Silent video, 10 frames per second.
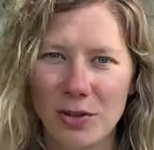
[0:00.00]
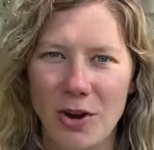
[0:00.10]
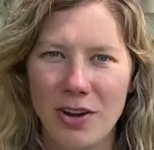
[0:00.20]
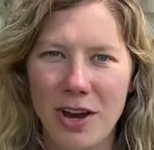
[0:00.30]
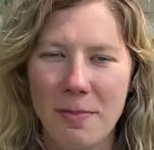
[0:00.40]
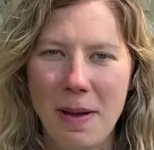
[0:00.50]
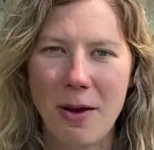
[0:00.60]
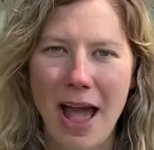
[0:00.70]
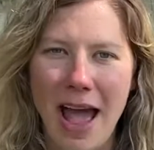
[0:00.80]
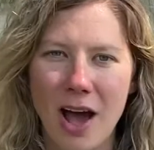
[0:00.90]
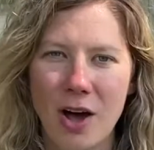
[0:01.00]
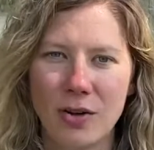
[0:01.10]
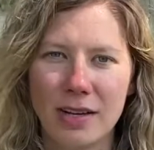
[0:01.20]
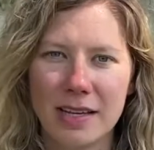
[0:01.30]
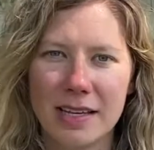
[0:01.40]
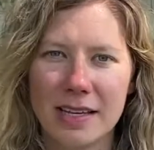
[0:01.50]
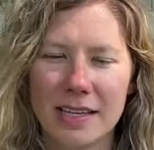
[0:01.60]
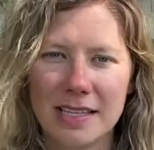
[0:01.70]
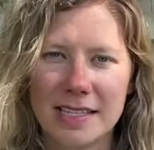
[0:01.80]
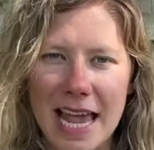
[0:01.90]
learn about how
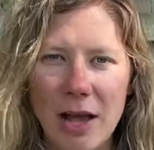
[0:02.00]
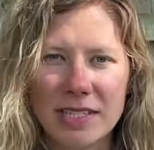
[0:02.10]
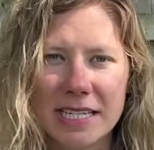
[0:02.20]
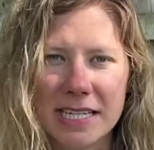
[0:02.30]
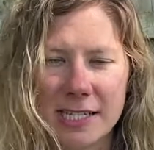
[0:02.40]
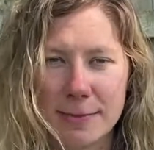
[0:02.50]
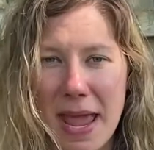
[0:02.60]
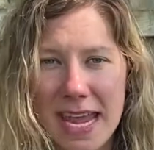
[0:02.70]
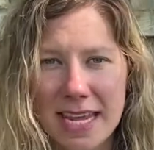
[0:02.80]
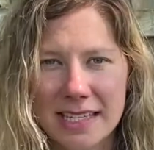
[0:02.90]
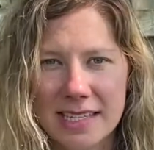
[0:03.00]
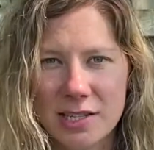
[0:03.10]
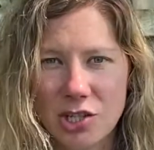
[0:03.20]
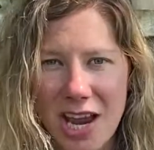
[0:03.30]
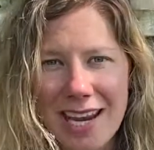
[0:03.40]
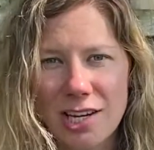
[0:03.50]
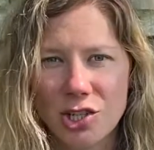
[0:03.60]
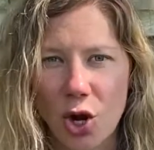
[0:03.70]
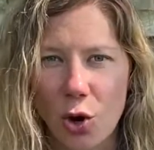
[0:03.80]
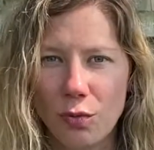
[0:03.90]
sounds in a space
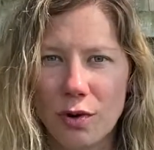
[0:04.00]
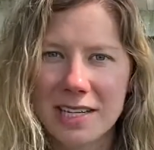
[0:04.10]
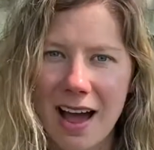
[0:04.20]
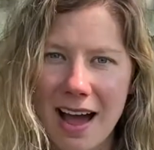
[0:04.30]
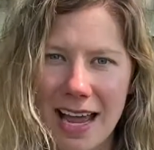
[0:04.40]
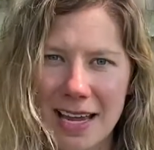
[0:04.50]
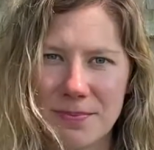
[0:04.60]
change over time.